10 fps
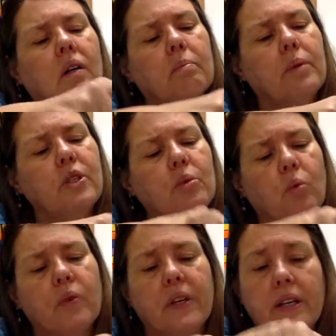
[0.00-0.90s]
But you
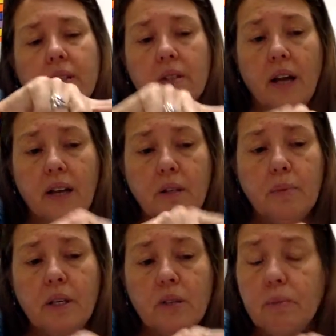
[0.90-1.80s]
want the inside to
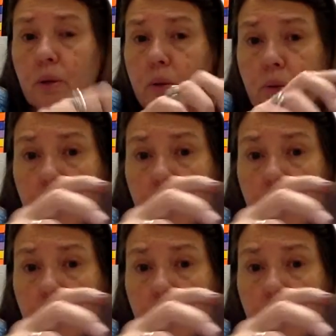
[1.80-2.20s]
be smooth.